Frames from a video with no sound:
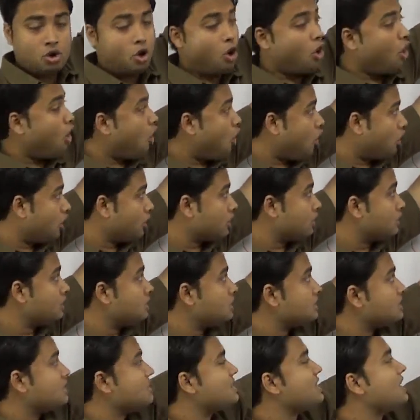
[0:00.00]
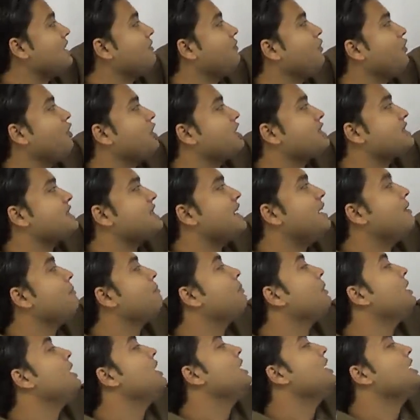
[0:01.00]
or say for
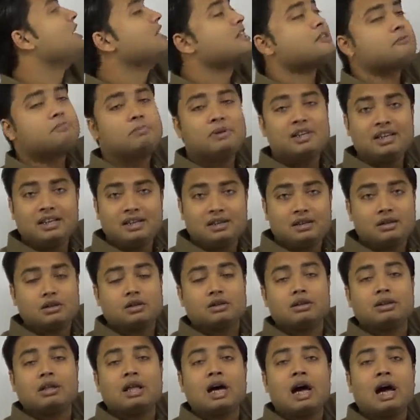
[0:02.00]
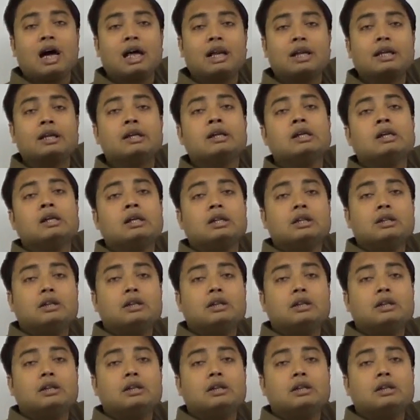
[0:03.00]
example it is bigger than